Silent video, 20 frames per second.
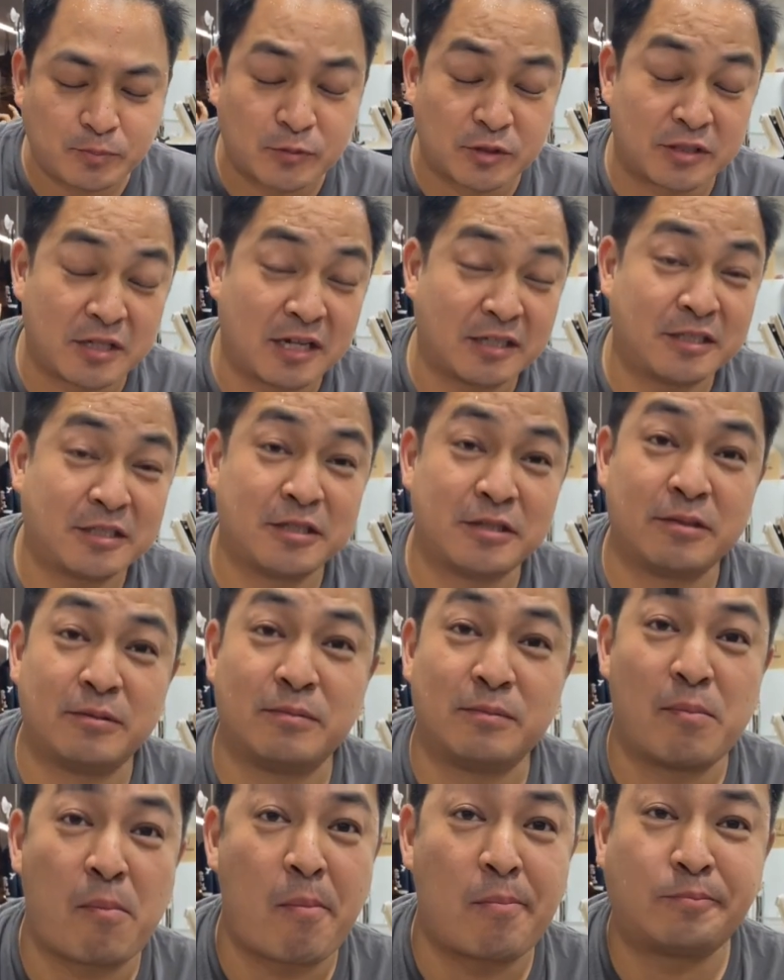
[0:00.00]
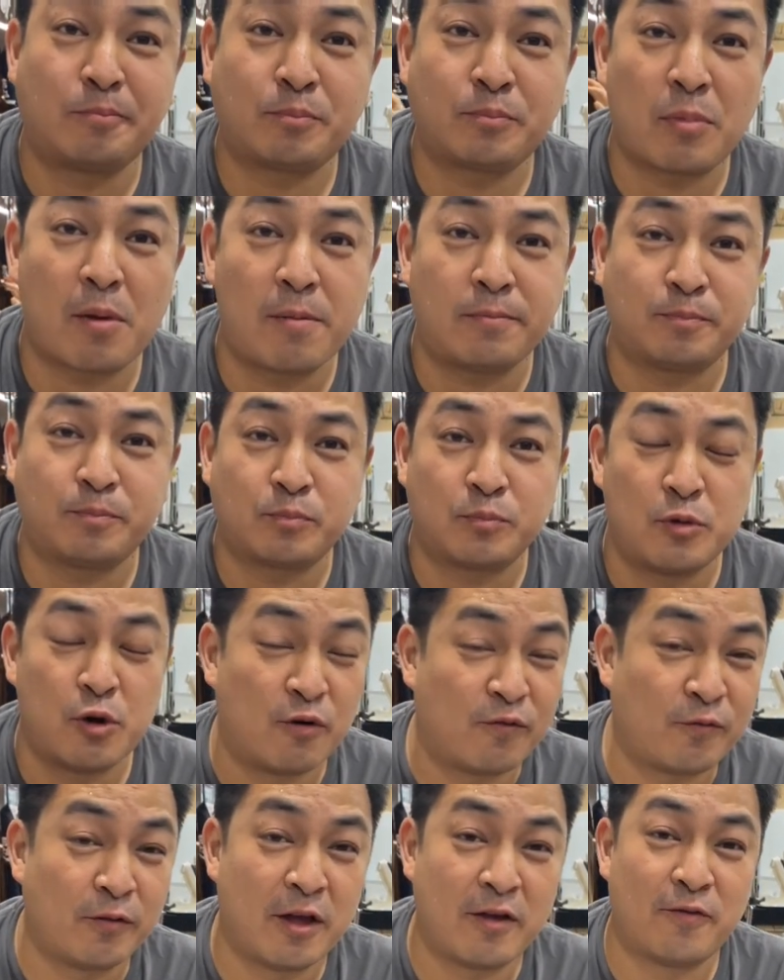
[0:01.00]
It's actually
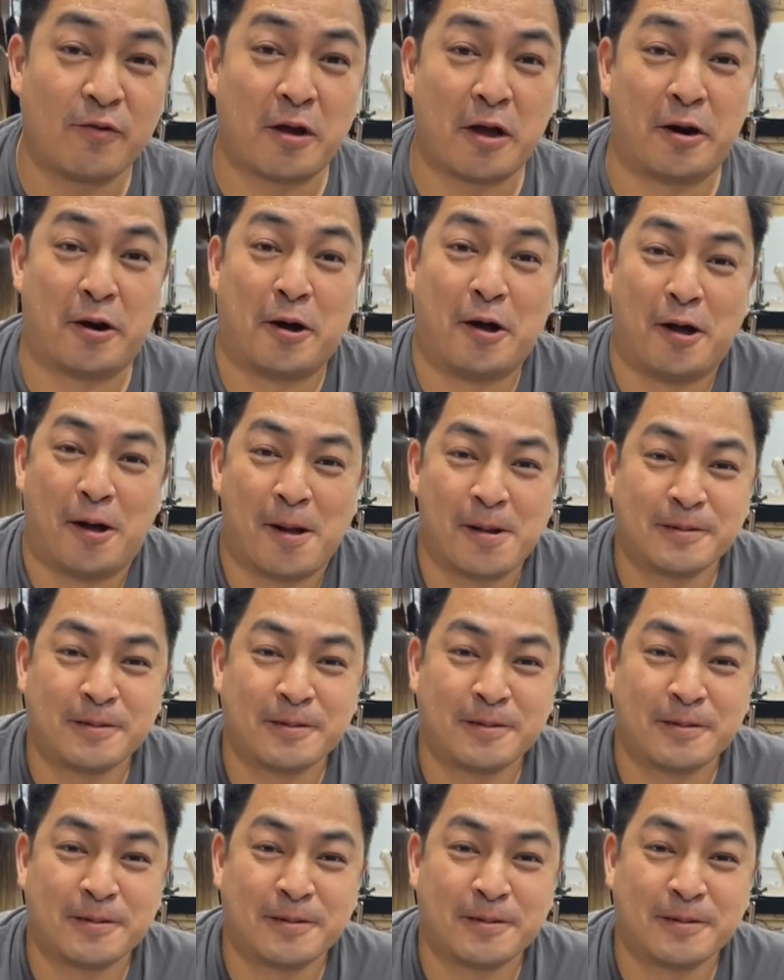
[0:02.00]
no flavor at all.